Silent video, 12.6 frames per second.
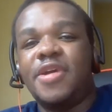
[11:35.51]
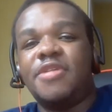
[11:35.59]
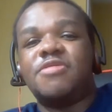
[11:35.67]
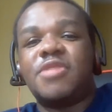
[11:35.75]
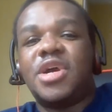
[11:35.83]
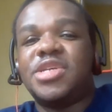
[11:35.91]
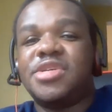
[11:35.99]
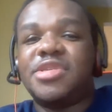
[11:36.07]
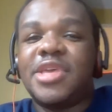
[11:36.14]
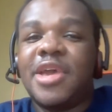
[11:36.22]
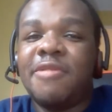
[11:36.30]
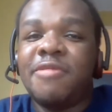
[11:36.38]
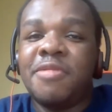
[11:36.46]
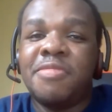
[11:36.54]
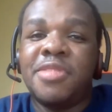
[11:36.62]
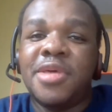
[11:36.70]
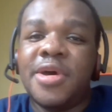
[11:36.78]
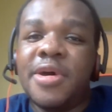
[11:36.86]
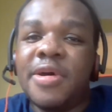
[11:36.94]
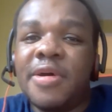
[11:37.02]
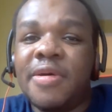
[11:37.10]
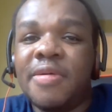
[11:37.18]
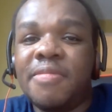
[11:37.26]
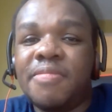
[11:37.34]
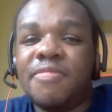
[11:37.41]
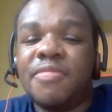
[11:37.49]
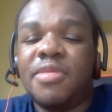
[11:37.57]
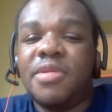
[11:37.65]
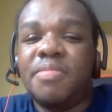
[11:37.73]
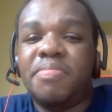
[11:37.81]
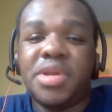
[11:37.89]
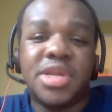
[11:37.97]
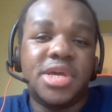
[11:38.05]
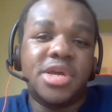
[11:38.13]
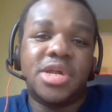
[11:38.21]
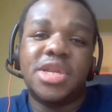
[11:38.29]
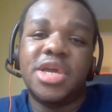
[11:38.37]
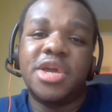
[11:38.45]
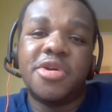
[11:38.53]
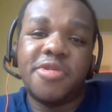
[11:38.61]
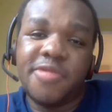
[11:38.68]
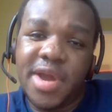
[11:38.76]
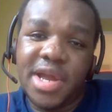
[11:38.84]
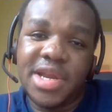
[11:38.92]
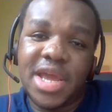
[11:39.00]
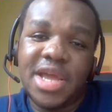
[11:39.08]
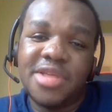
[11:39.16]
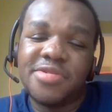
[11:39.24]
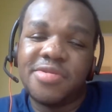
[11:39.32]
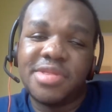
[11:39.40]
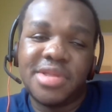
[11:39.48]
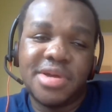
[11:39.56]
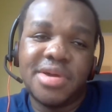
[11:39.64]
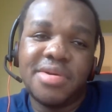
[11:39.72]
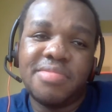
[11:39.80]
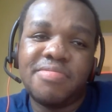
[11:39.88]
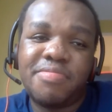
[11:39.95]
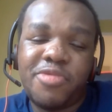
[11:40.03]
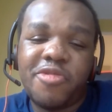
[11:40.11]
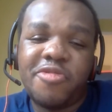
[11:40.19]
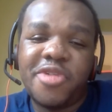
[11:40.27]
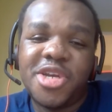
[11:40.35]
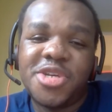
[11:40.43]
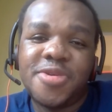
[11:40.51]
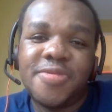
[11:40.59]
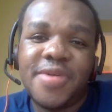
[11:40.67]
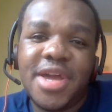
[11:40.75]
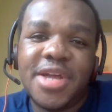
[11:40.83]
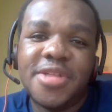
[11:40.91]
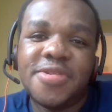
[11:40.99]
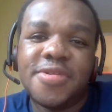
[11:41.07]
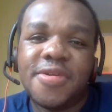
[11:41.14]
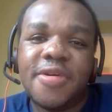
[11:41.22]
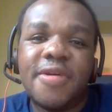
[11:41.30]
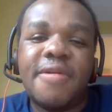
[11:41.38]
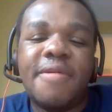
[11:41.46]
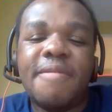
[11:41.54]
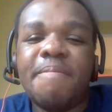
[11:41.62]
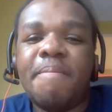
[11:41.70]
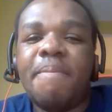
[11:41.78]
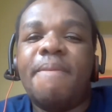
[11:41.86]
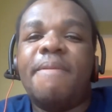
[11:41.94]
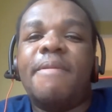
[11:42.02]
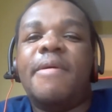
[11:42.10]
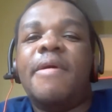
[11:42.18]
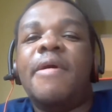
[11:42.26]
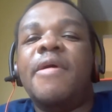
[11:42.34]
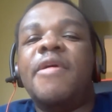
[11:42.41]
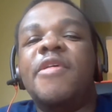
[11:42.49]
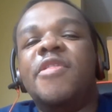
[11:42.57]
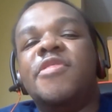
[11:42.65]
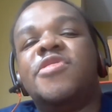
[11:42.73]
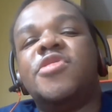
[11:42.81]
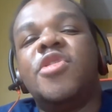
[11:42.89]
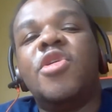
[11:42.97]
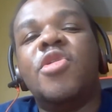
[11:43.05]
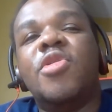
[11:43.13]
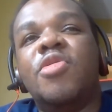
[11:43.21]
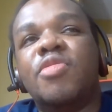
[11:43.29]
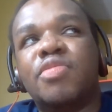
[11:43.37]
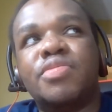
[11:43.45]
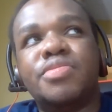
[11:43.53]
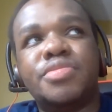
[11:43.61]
And so I just gave him the politically correct answer, the professional answer. So